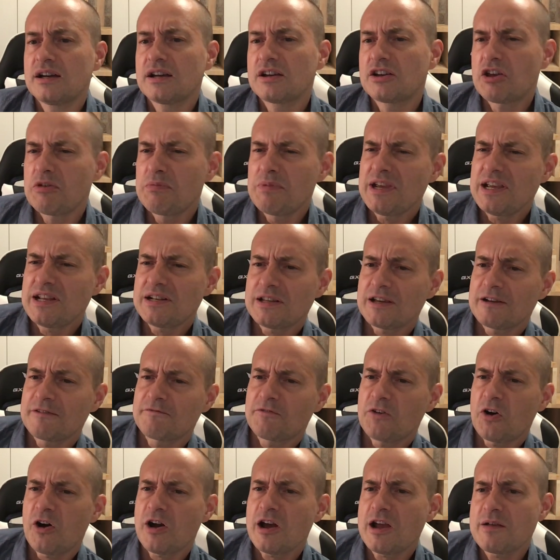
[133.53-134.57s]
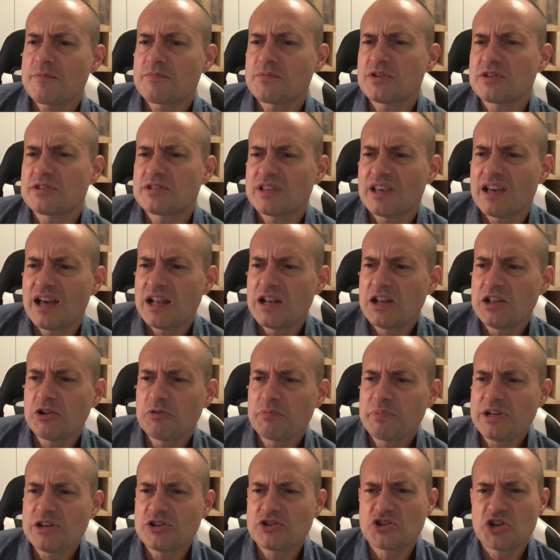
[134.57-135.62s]
comedic vibe that's a little
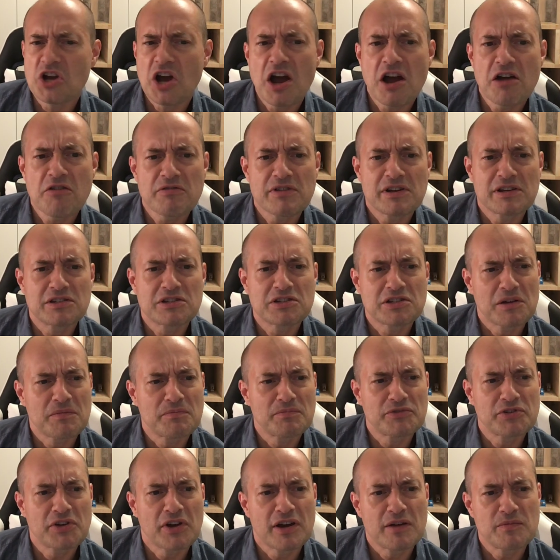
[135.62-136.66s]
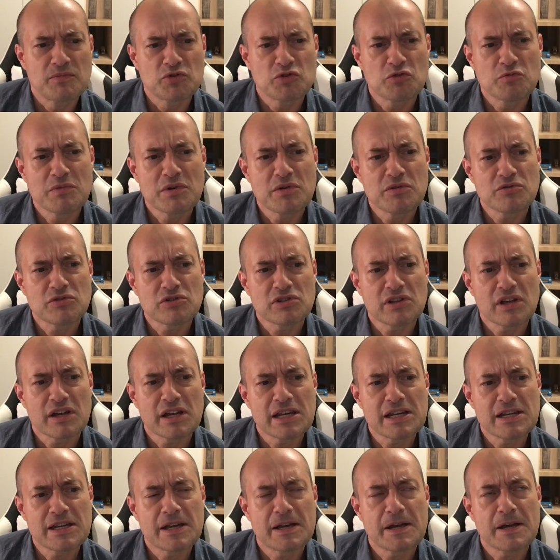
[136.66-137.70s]
bit jarring sometimes, almost
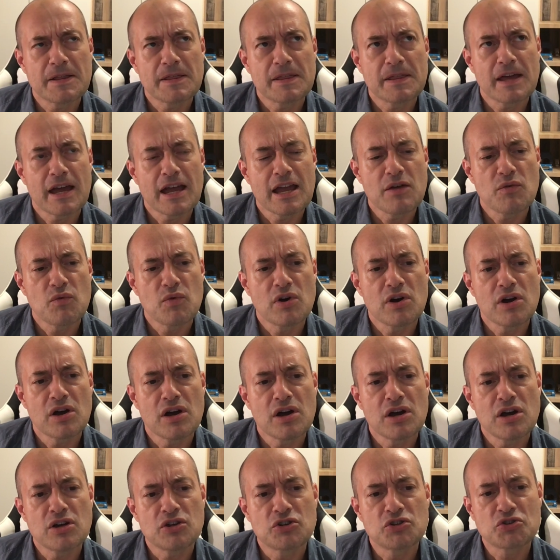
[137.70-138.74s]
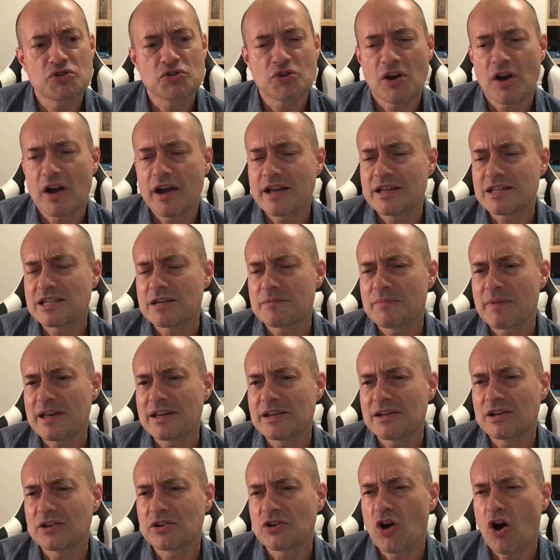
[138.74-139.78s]
like they were trying to
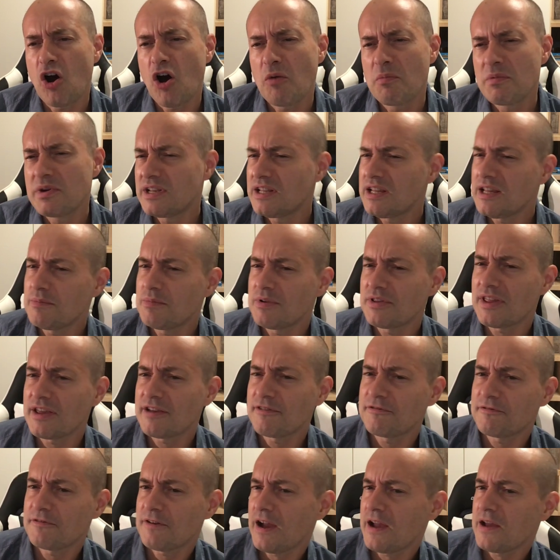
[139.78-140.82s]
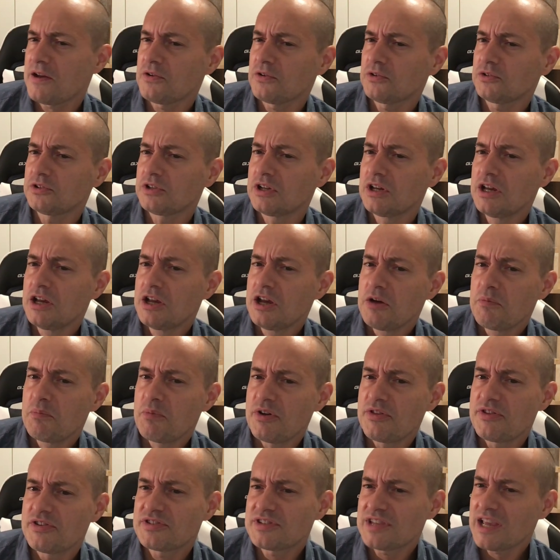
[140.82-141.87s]
make a comedy but they failed.
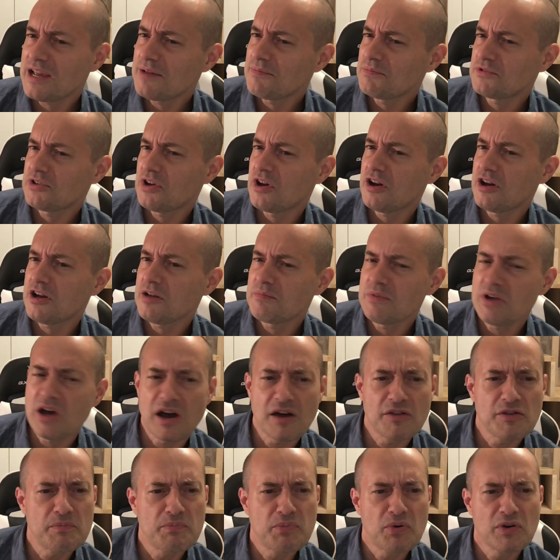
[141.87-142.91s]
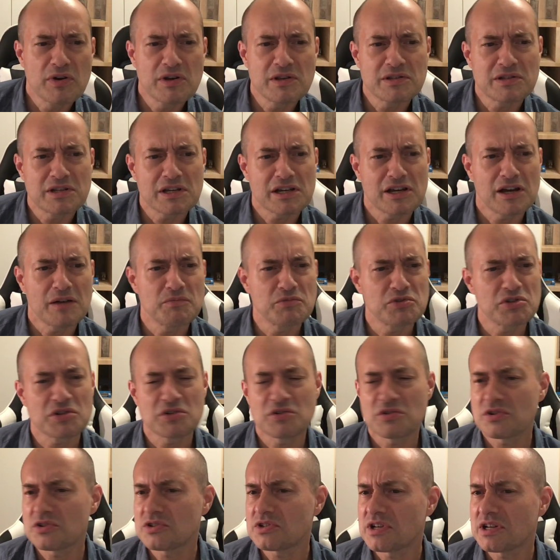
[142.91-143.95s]
But at the same time, at other points, it comes
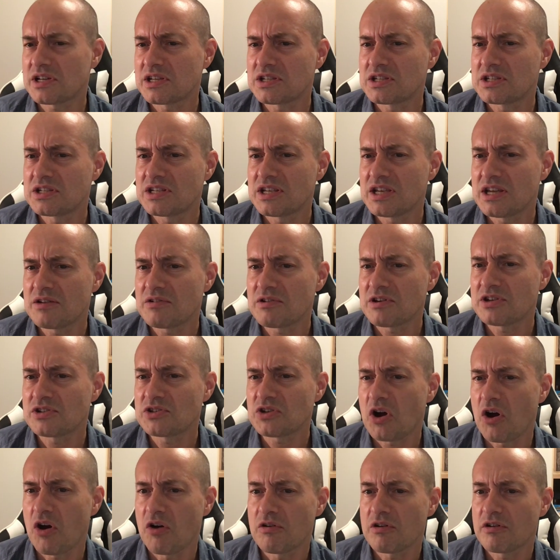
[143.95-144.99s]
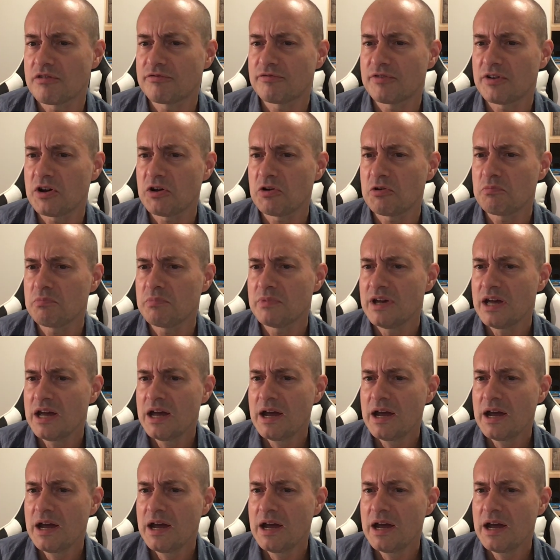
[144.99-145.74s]
across like a serious horror film.